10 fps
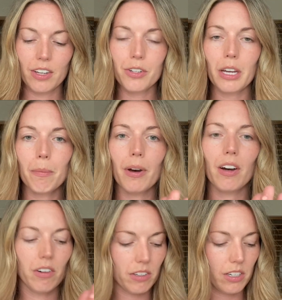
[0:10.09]
Take
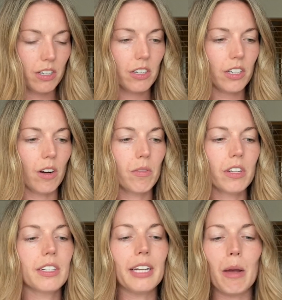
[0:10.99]
about, a
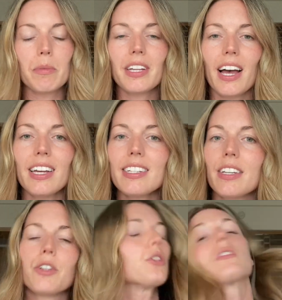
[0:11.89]
little dime size,
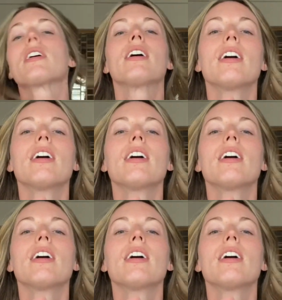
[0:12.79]
and you just